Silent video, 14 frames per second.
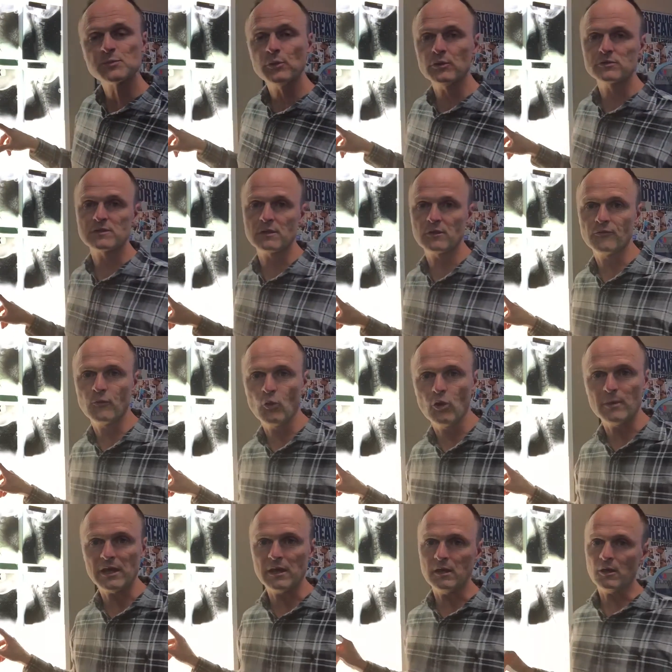spurs that are
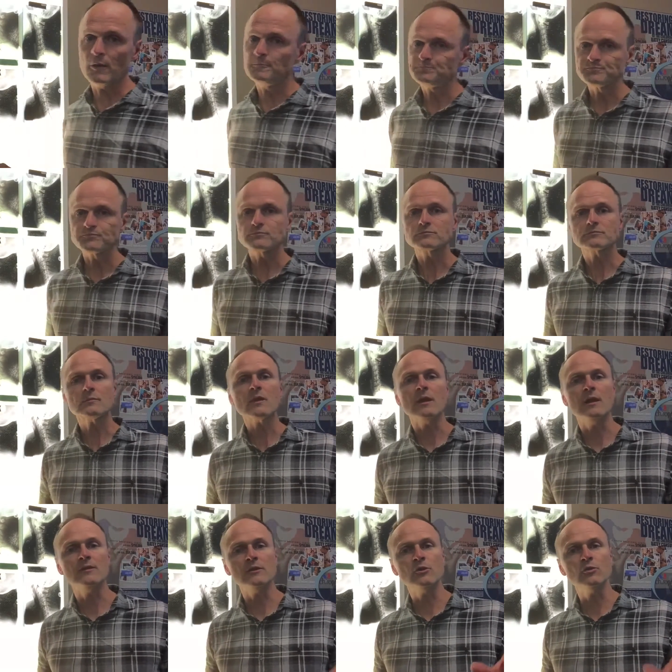forming here.
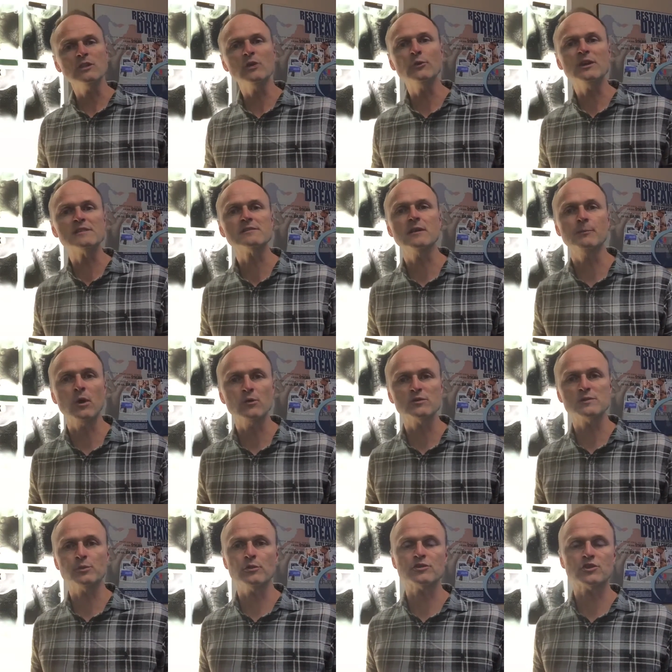And the only reason that bone
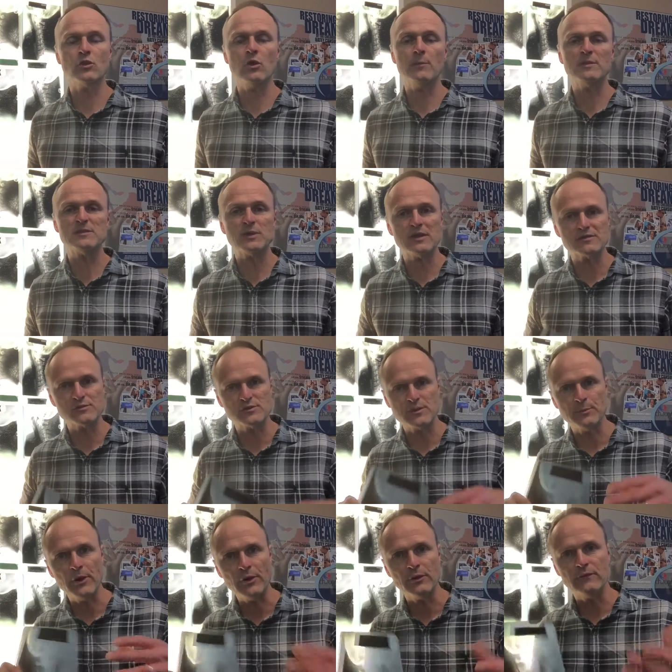spurs show up is because there's a
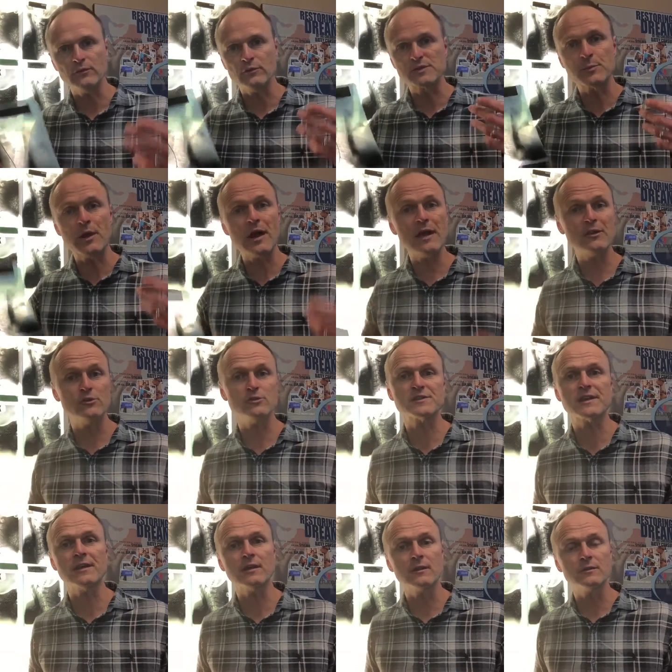part of your spine or your
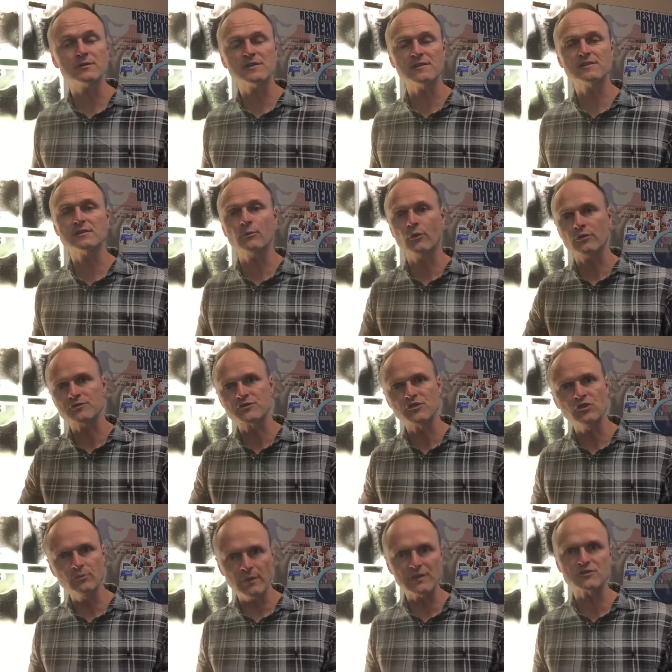skeletal system where there's
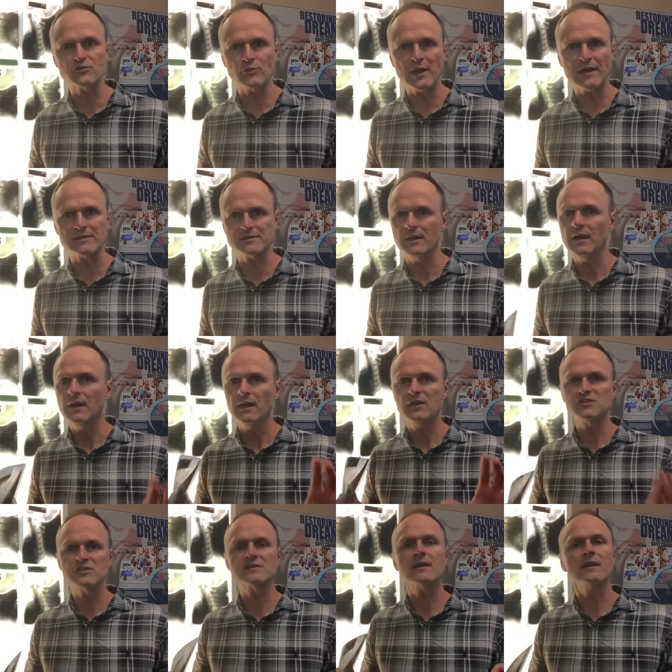too much stress.
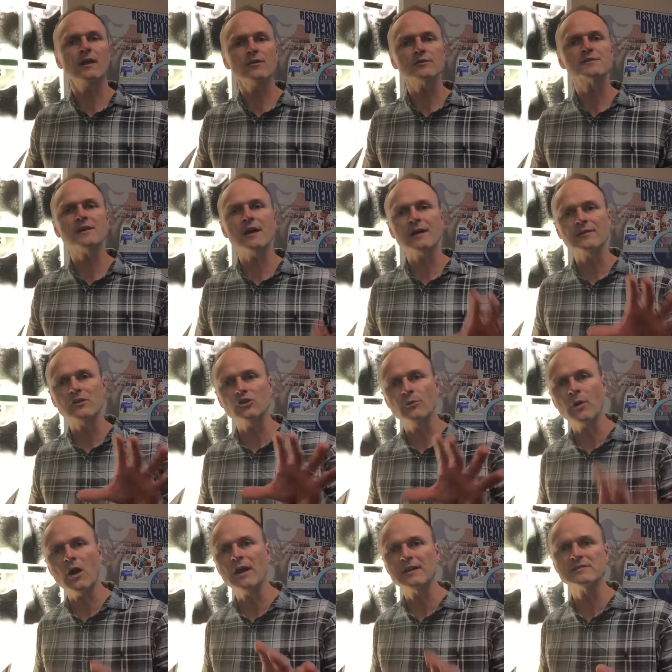It's just another sign that your
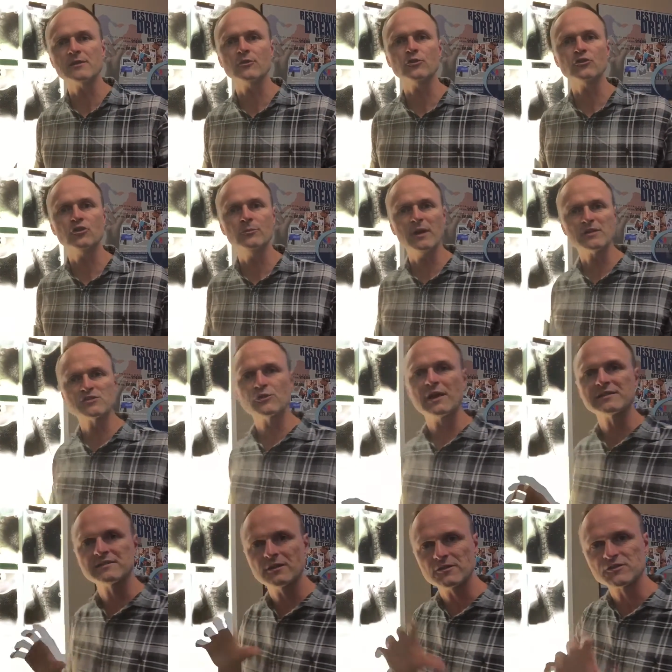body's under too much
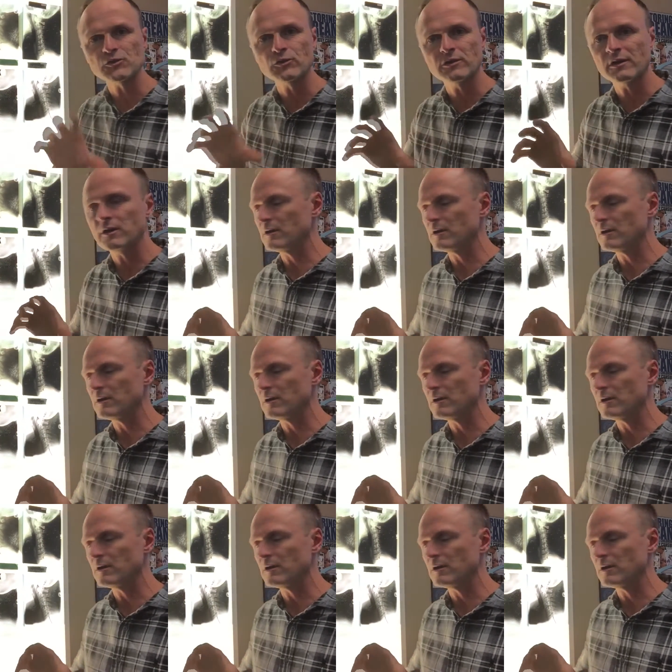stress in a certain